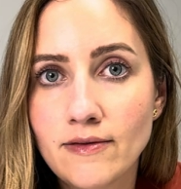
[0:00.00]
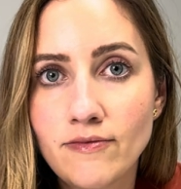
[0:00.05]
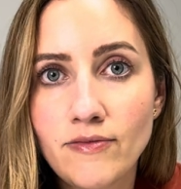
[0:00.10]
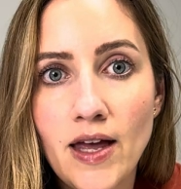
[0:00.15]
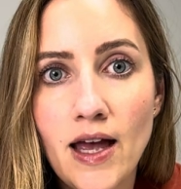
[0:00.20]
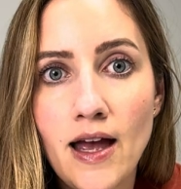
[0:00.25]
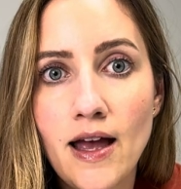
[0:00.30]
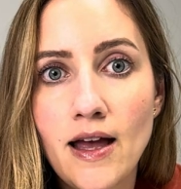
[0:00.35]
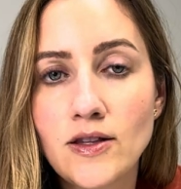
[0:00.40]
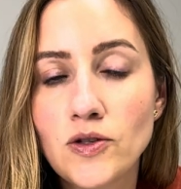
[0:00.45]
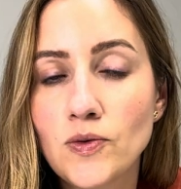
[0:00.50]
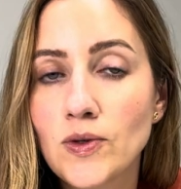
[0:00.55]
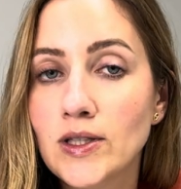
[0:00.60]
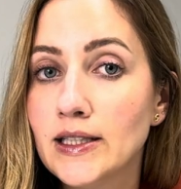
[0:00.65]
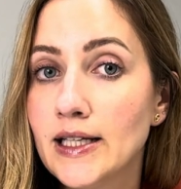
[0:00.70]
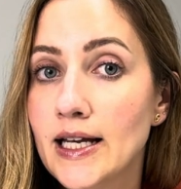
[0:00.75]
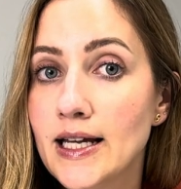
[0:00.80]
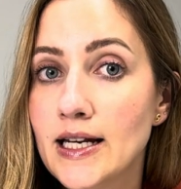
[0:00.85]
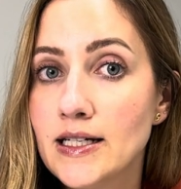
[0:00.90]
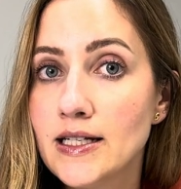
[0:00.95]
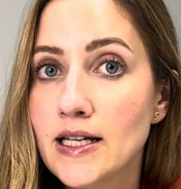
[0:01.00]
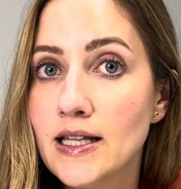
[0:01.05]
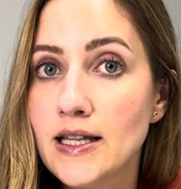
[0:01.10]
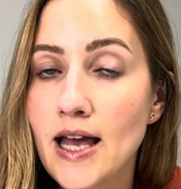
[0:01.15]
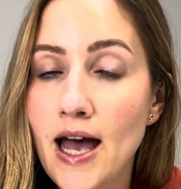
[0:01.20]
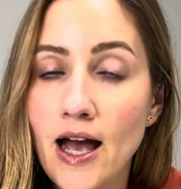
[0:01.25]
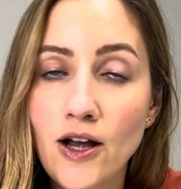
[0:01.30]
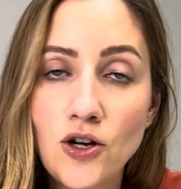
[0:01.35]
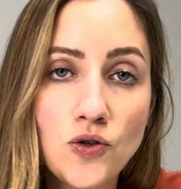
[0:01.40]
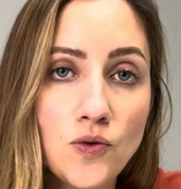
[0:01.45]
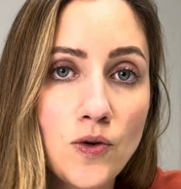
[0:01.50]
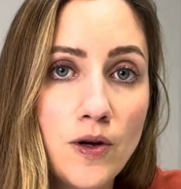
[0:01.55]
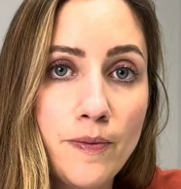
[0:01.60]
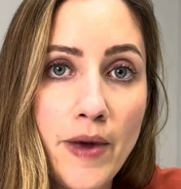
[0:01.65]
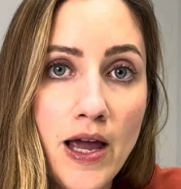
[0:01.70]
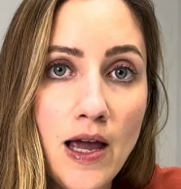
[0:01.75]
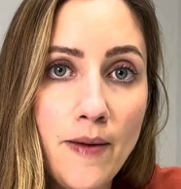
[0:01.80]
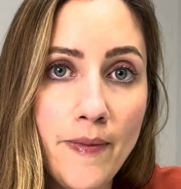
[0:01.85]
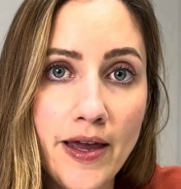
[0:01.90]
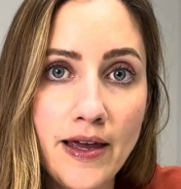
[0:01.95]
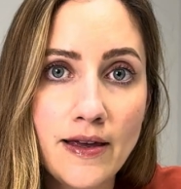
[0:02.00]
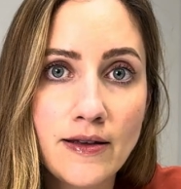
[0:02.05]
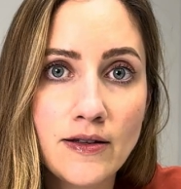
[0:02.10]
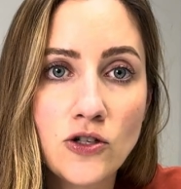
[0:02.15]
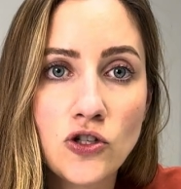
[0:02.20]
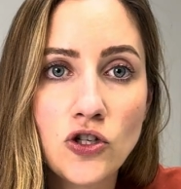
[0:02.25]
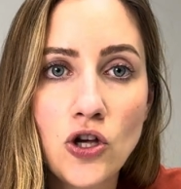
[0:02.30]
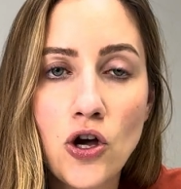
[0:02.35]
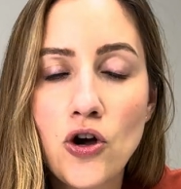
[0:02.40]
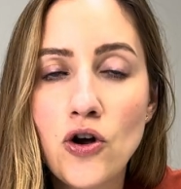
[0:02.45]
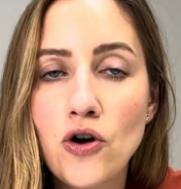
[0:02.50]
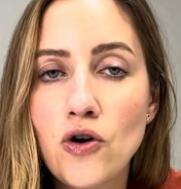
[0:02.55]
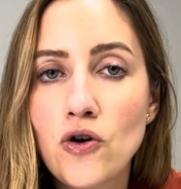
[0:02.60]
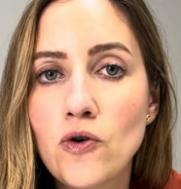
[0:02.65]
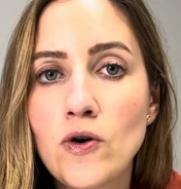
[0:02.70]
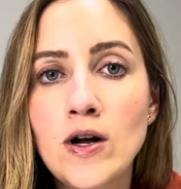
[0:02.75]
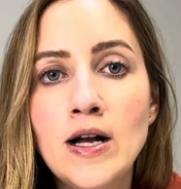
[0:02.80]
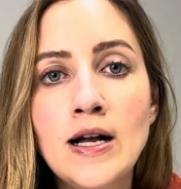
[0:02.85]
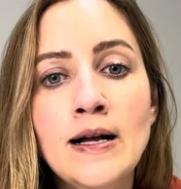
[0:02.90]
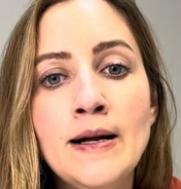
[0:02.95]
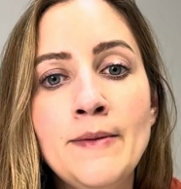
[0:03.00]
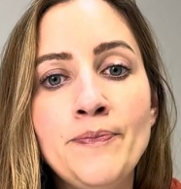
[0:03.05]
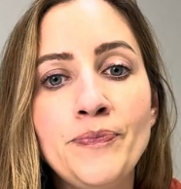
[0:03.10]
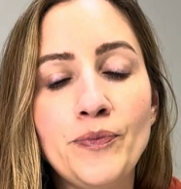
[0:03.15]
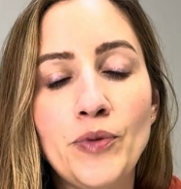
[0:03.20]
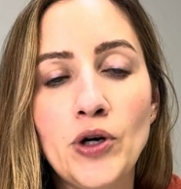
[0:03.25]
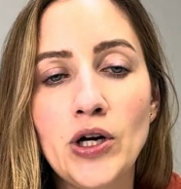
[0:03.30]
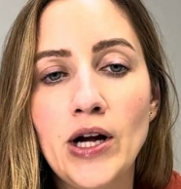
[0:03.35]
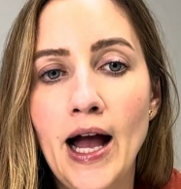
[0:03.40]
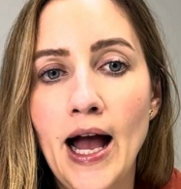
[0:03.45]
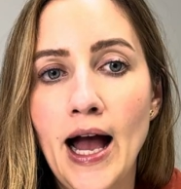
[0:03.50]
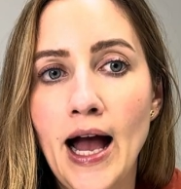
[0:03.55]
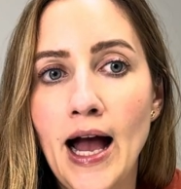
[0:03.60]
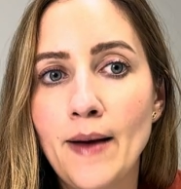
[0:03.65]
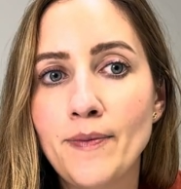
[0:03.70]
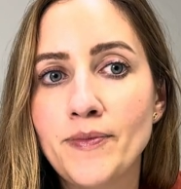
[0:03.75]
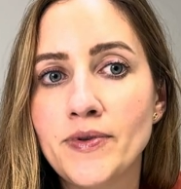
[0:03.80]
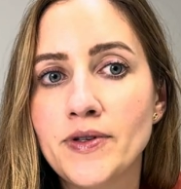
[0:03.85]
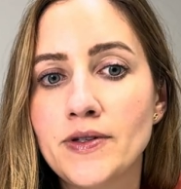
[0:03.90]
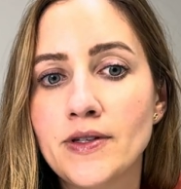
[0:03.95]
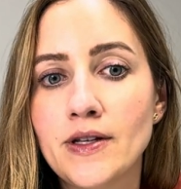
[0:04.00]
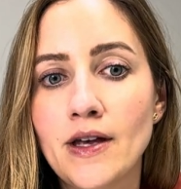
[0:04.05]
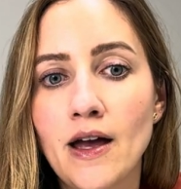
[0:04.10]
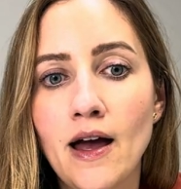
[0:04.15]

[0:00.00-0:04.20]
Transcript: that's related to the actual baby. So perhaps